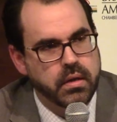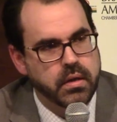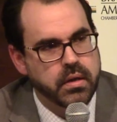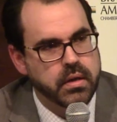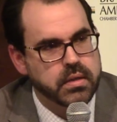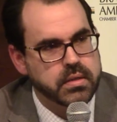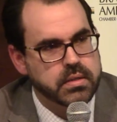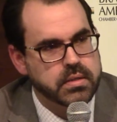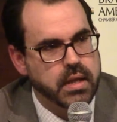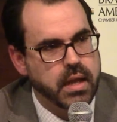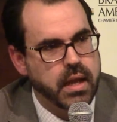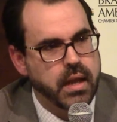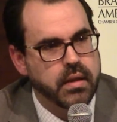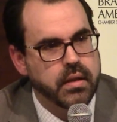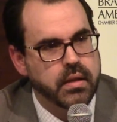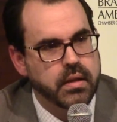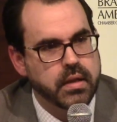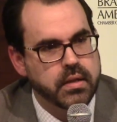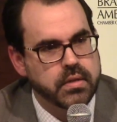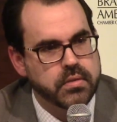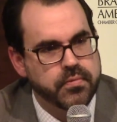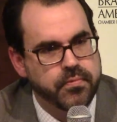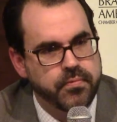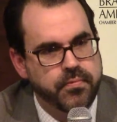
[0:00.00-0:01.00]
is that
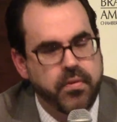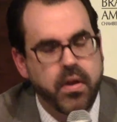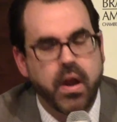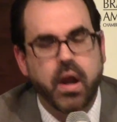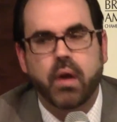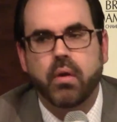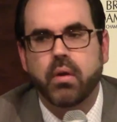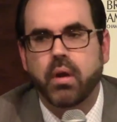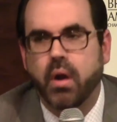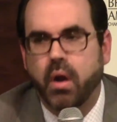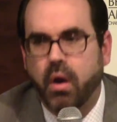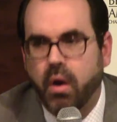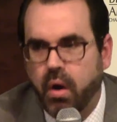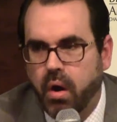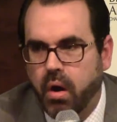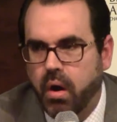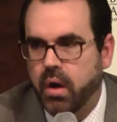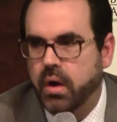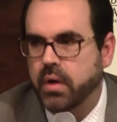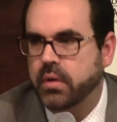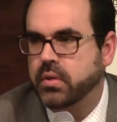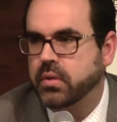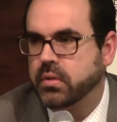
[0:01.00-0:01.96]
it's very hard